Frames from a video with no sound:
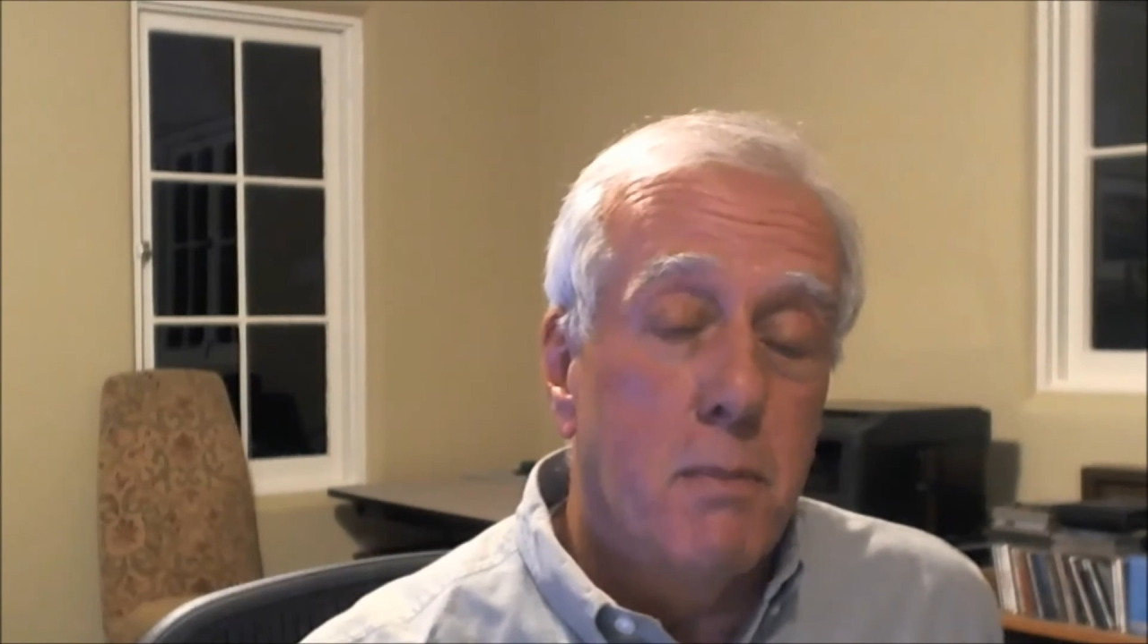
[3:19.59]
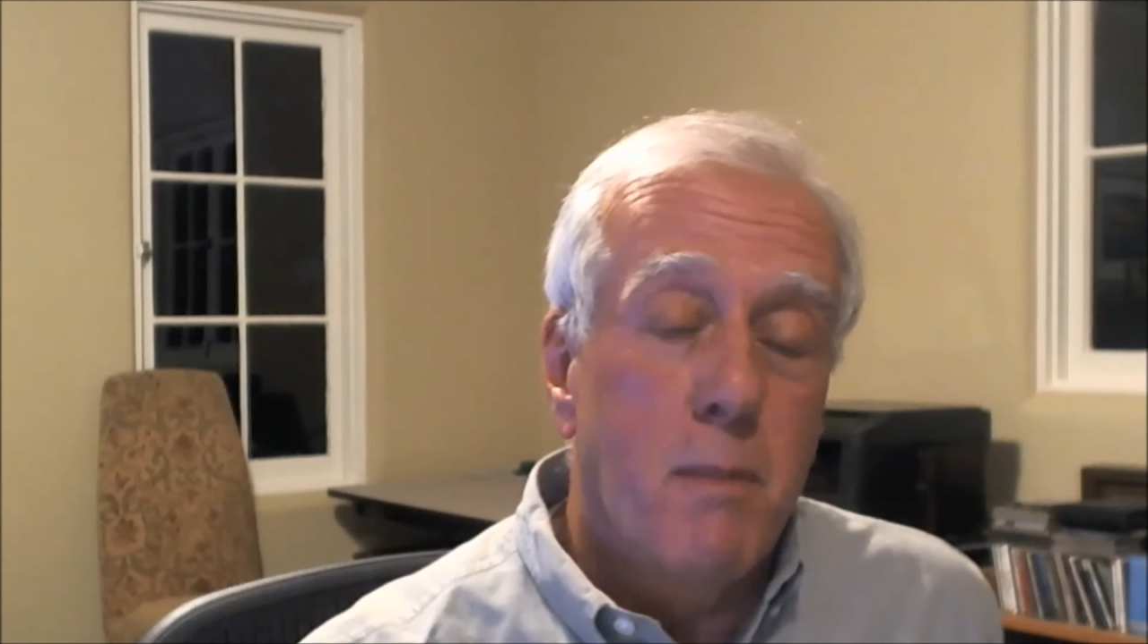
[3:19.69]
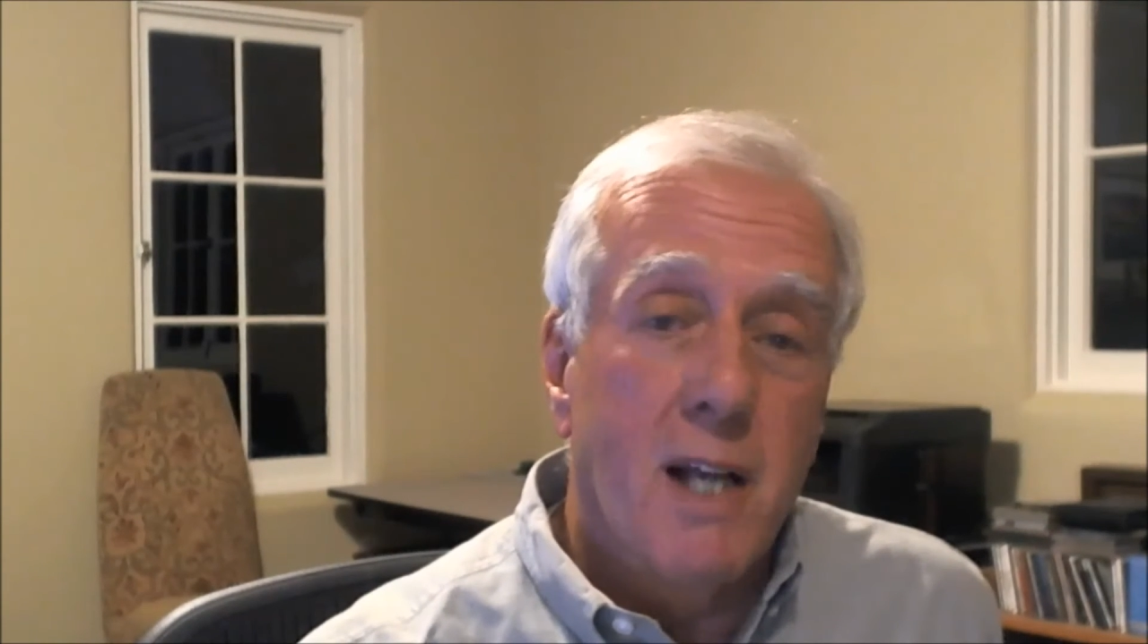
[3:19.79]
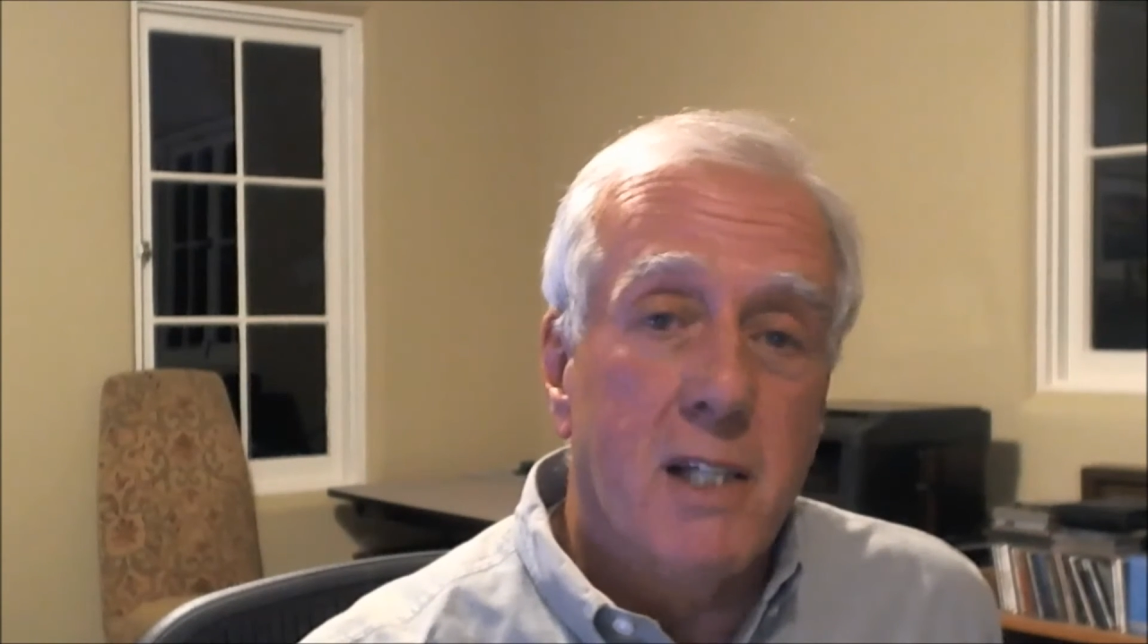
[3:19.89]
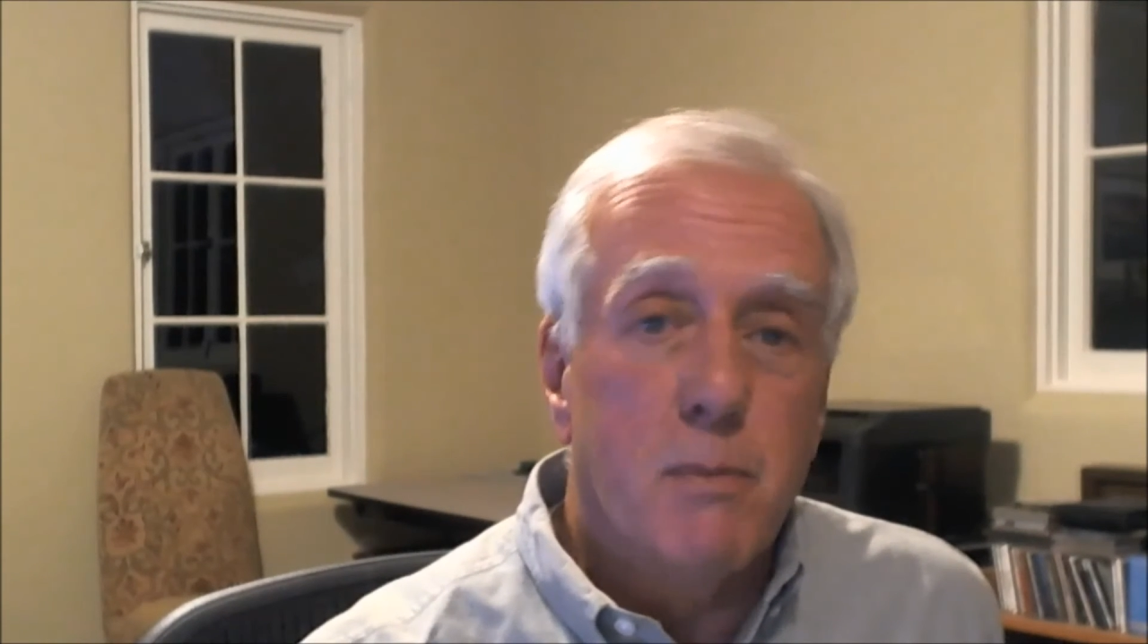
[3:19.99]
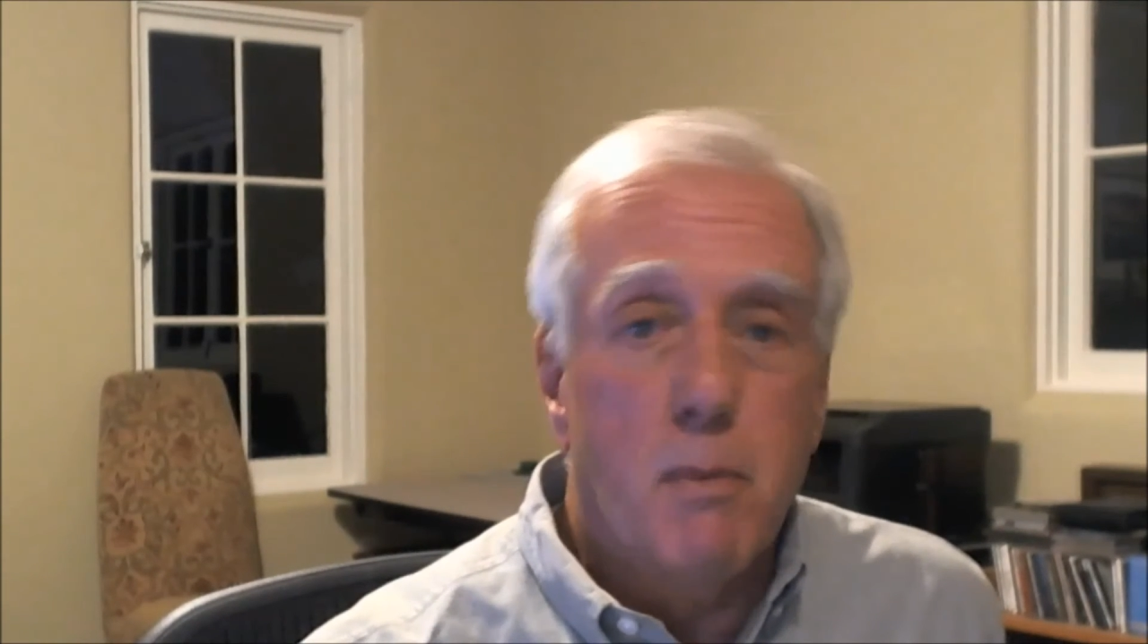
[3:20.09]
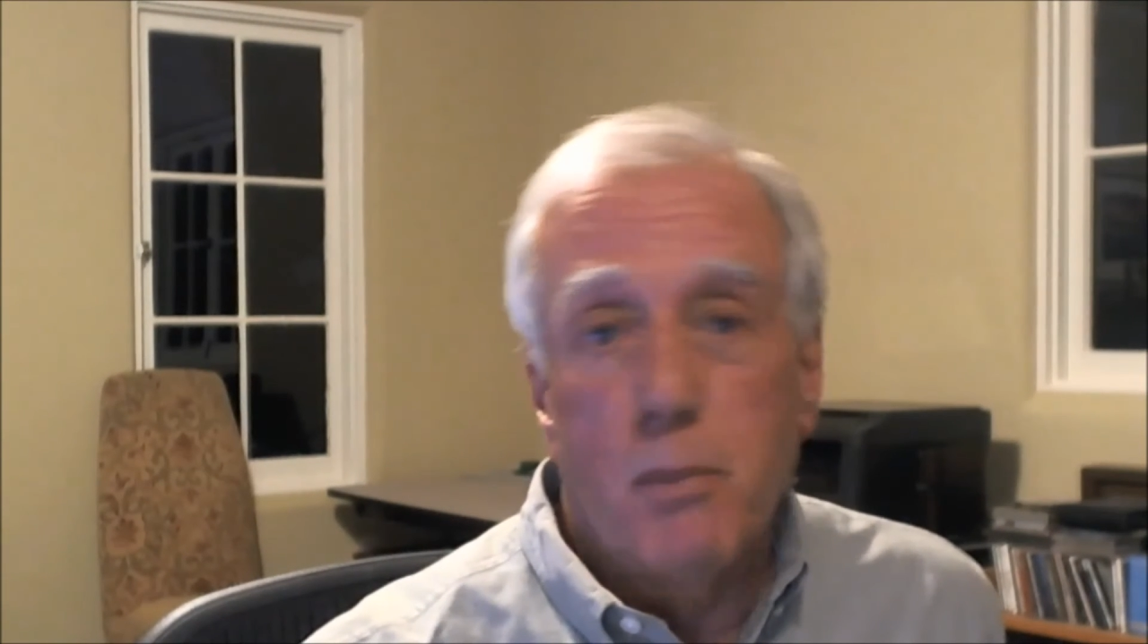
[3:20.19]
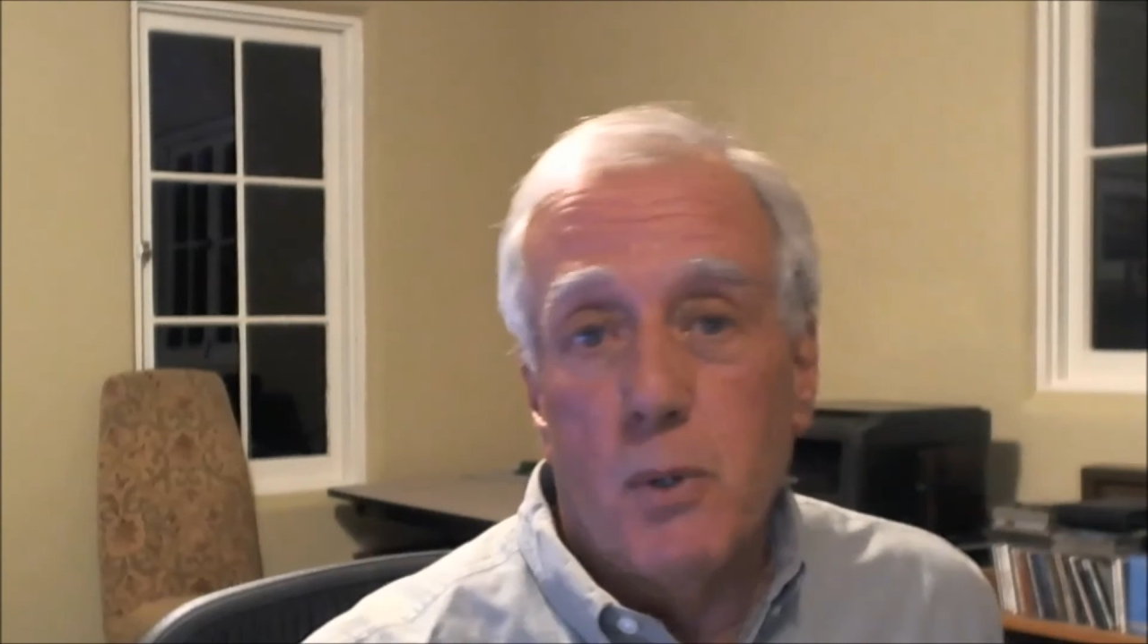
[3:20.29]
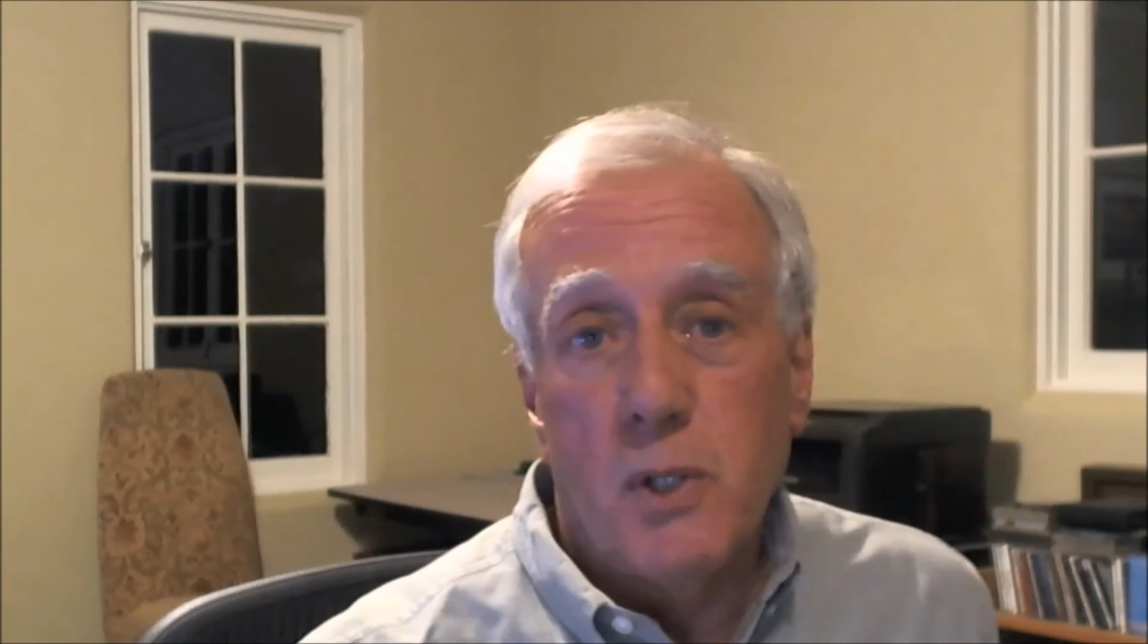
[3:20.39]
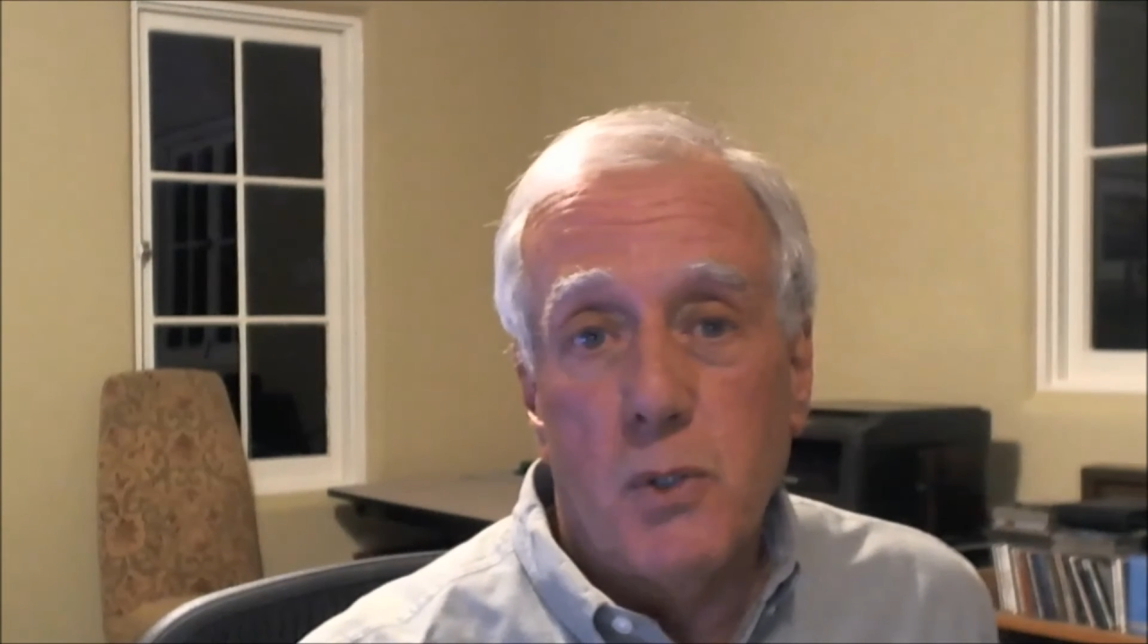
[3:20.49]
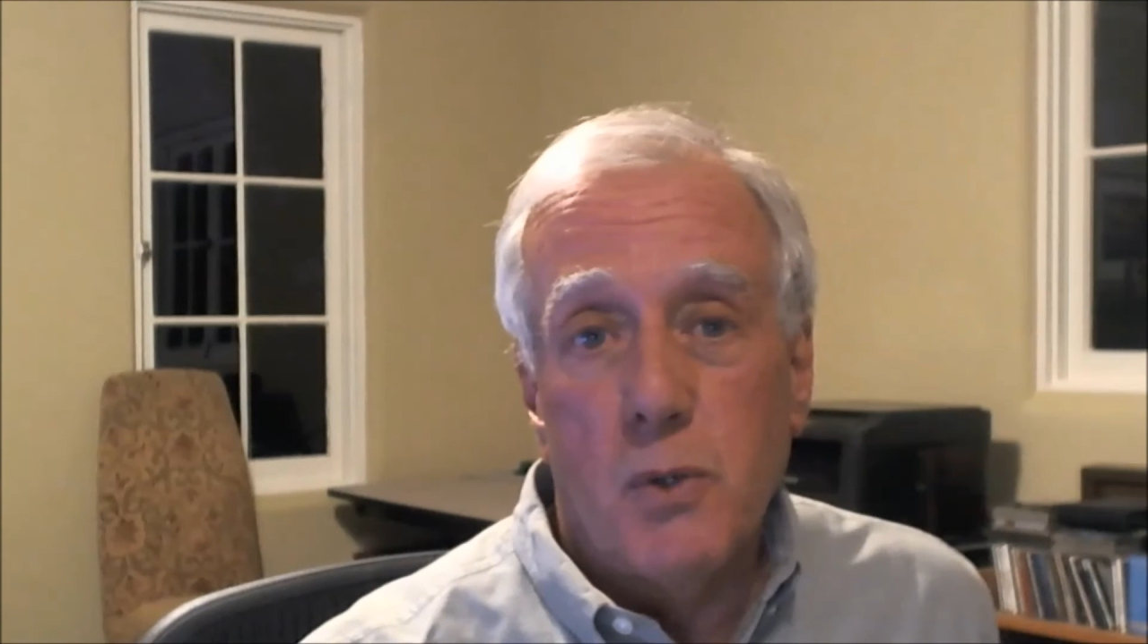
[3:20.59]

maximum points